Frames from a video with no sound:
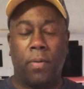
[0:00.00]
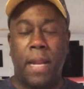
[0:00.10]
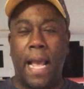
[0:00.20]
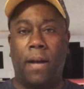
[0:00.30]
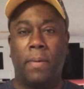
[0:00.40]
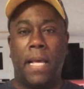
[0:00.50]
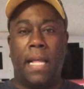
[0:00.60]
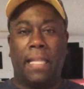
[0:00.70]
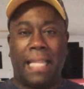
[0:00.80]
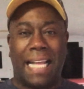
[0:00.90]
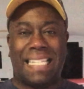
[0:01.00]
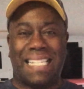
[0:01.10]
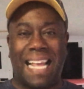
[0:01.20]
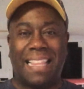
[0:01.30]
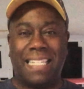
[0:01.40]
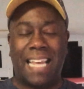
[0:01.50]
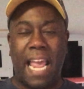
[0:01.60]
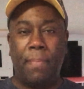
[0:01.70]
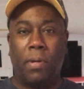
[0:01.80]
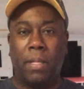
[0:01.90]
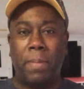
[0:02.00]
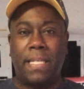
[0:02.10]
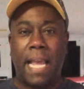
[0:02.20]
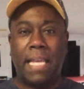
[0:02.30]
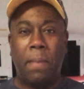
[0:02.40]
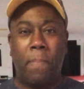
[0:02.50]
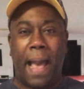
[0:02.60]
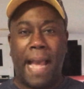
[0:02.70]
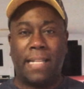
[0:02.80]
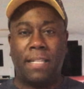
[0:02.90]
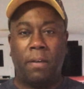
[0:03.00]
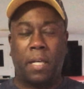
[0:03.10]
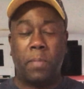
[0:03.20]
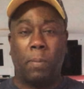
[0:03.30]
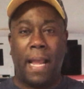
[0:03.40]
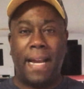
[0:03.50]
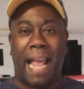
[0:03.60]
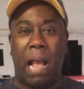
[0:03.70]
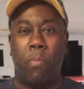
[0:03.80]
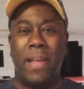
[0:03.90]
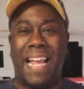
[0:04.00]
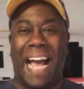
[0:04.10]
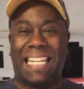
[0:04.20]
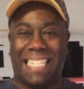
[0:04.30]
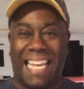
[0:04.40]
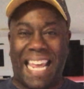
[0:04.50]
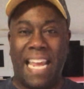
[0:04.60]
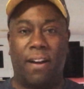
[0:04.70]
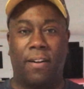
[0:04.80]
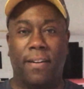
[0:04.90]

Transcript: Now, let's set the table. Let me take you back to explain how we got to here.